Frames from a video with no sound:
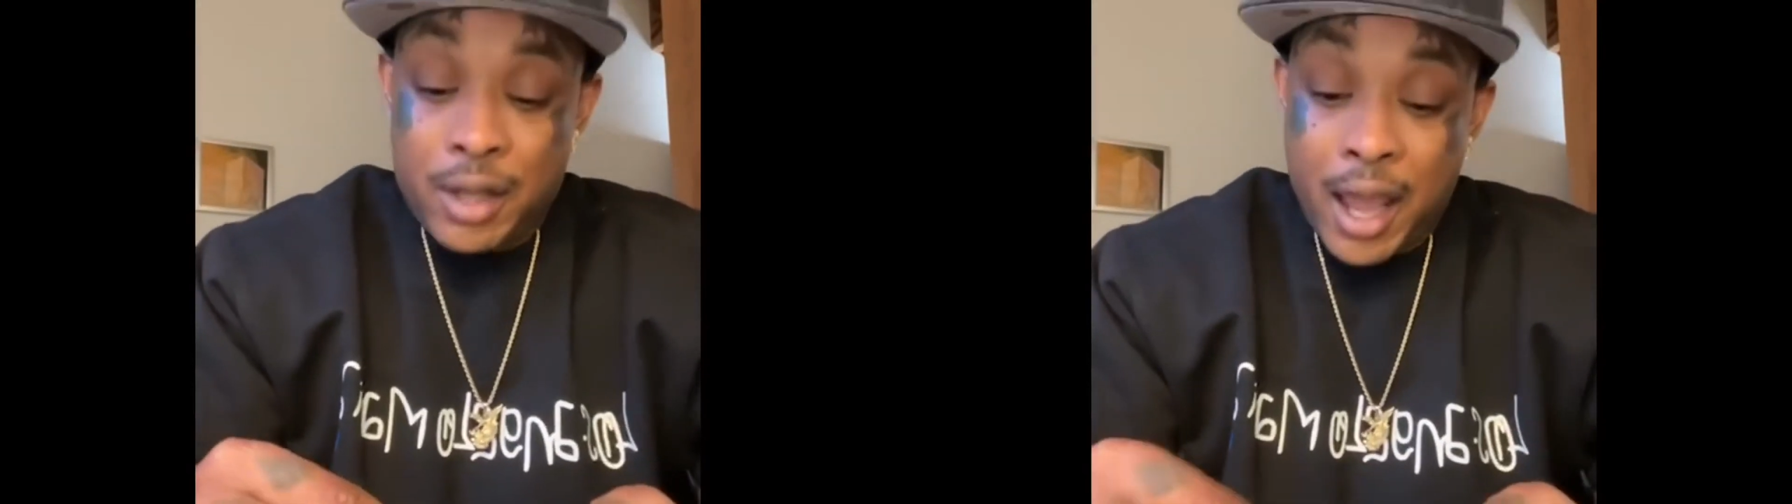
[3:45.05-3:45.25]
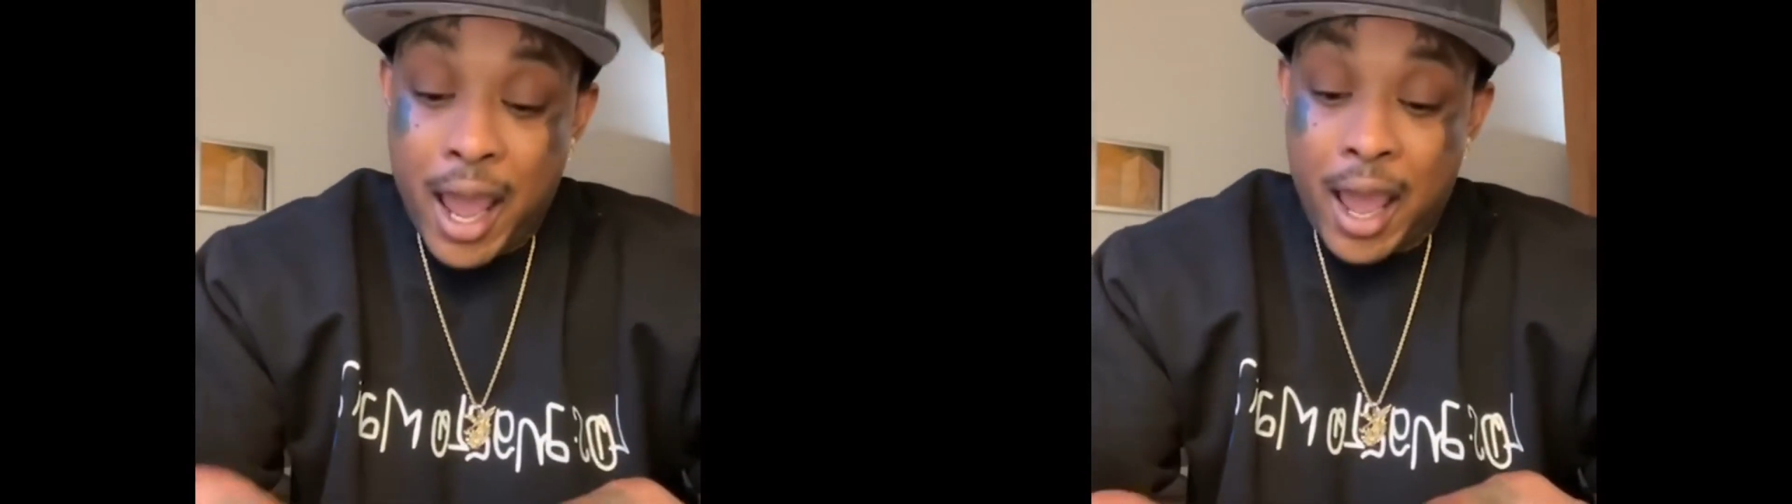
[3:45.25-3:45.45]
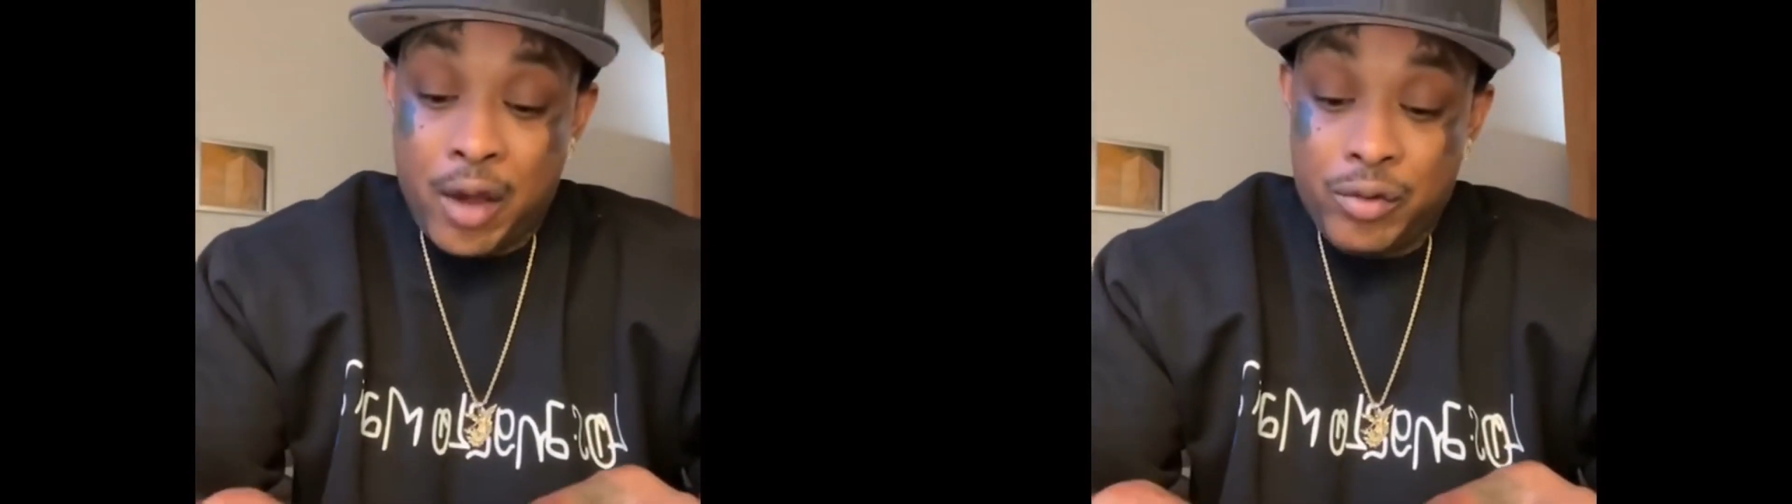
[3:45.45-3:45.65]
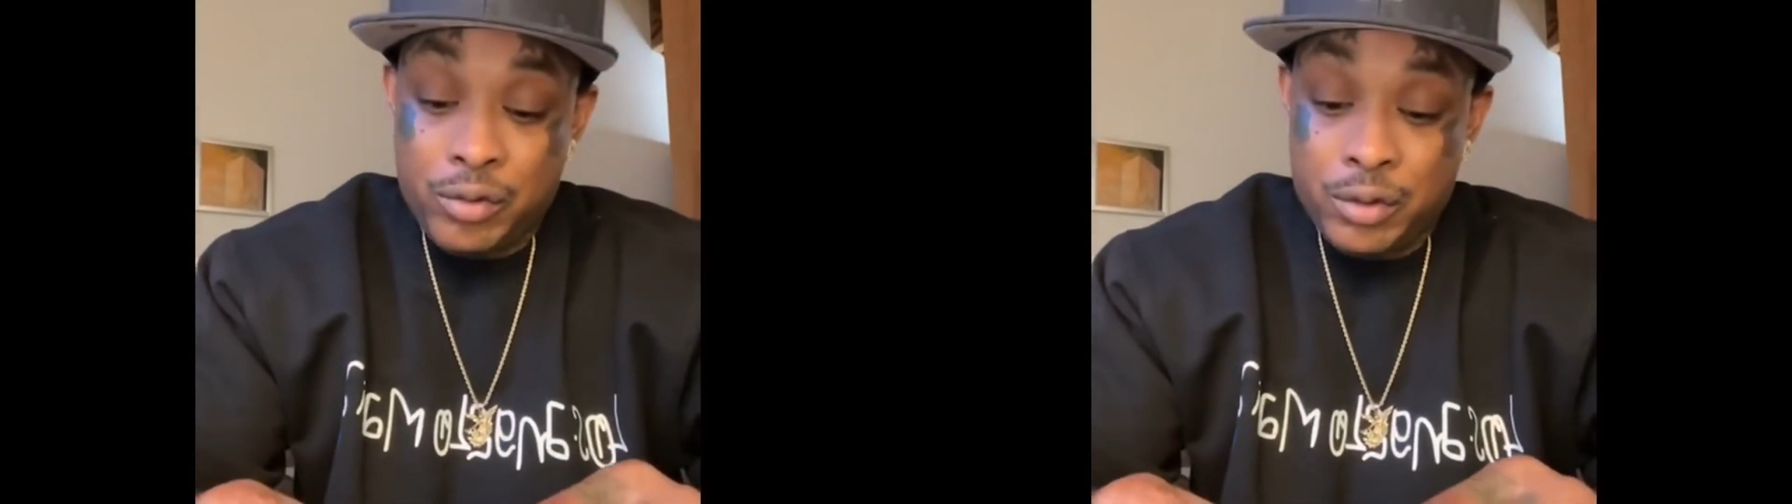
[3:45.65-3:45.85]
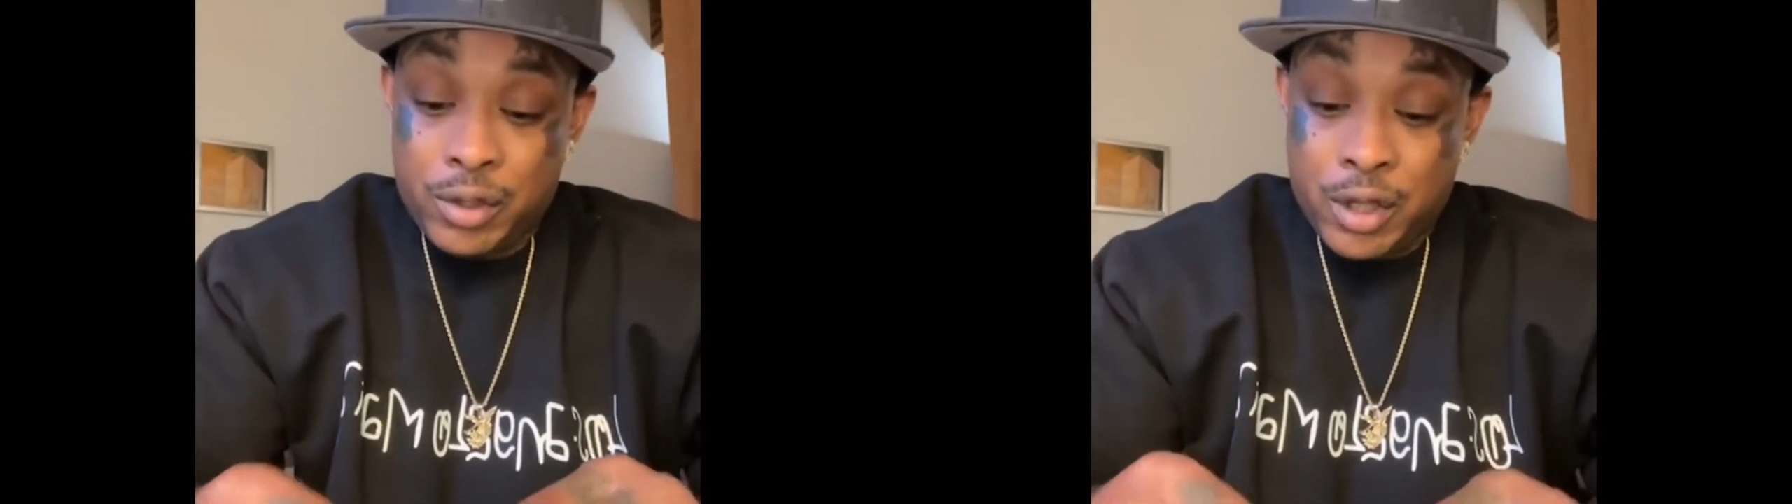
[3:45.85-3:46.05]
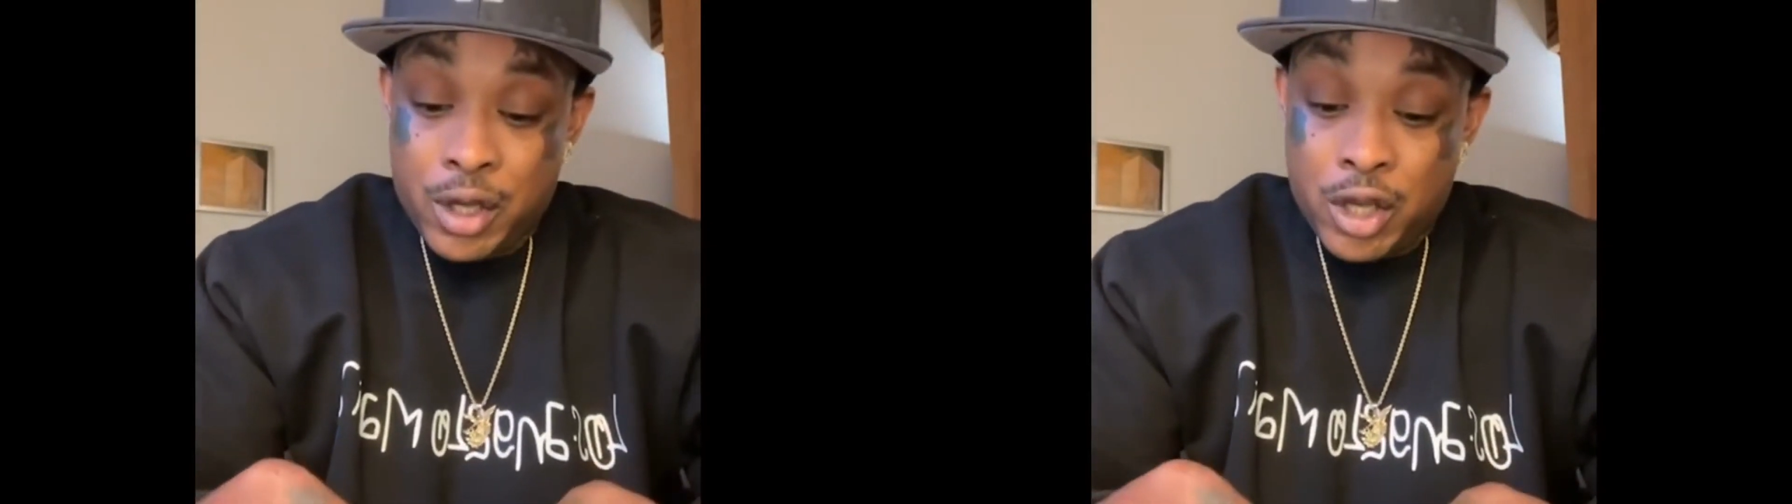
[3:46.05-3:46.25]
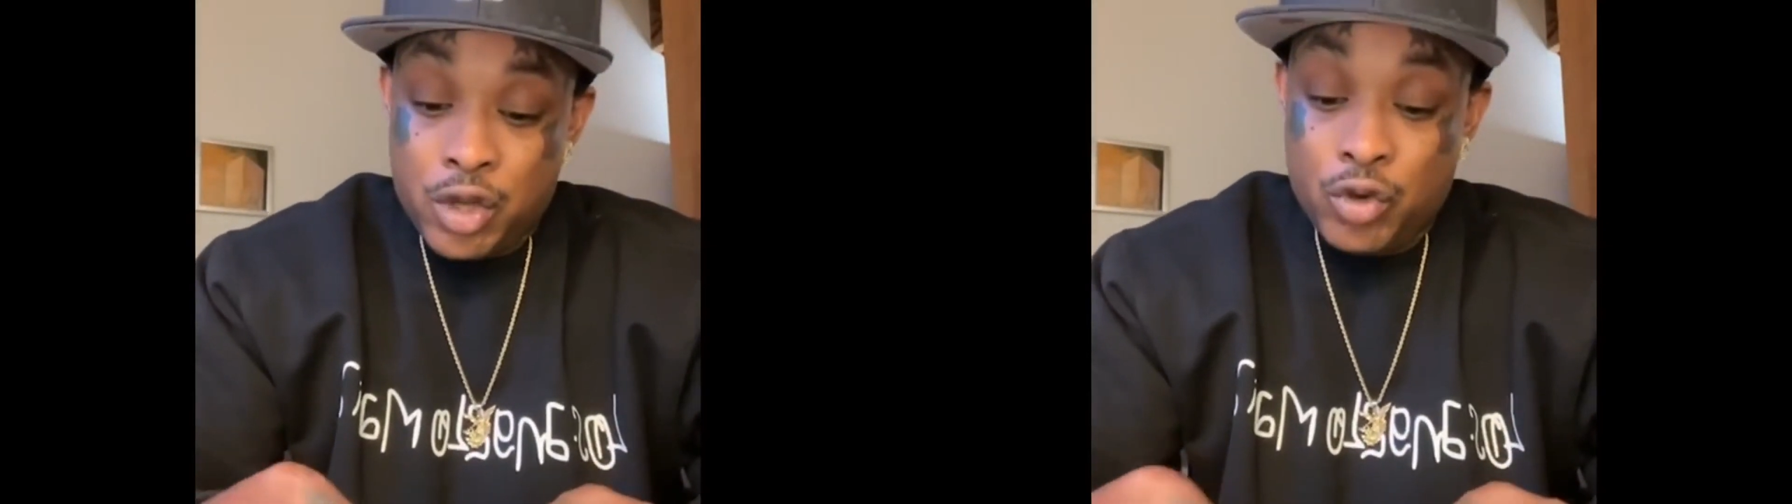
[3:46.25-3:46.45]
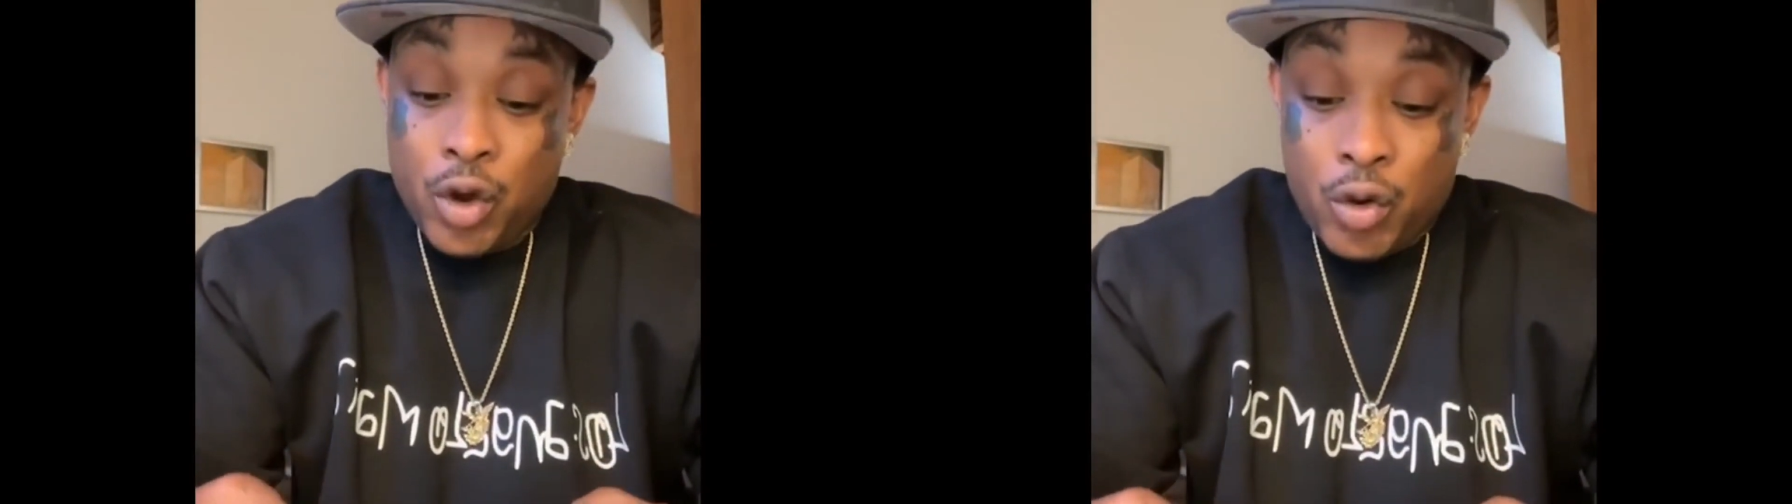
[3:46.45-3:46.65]
How,
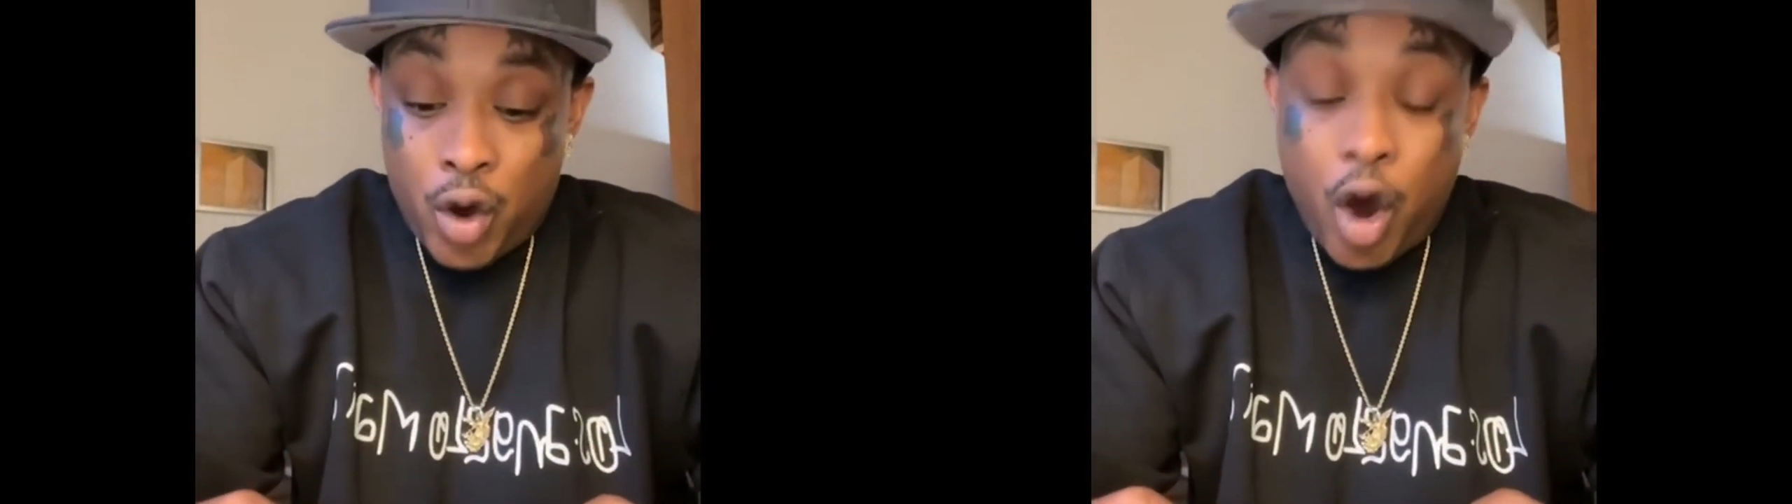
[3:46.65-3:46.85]
you know,